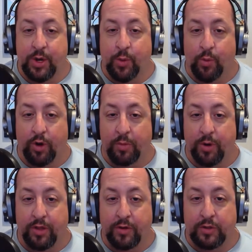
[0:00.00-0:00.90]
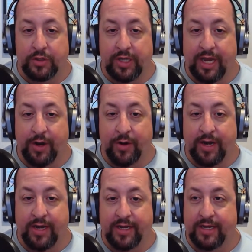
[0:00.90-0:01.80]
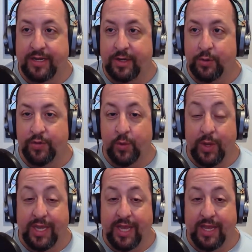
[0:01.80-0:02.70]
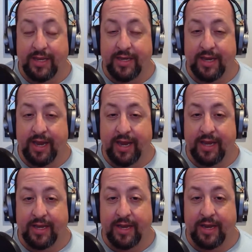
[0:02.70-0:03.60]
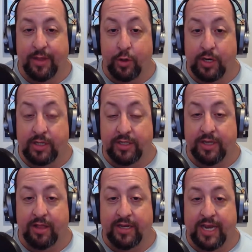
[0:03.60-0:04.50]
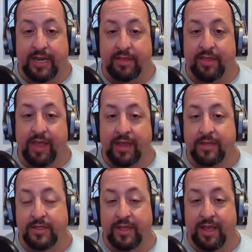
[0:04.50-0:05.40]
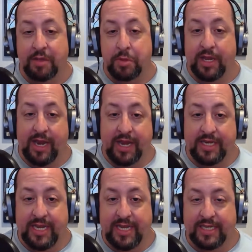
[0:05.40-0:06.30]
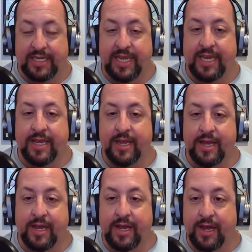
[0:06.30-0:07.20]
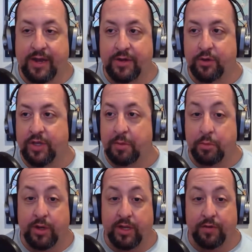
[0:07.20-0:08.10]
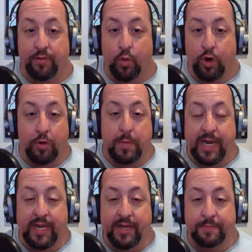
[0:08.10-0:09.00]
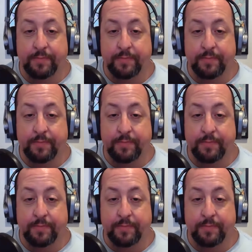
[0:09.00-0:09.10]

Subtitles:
Warner Brothers area over the weekend, and they're consolidating things. They being AT&T under the umbrella of Warner Media.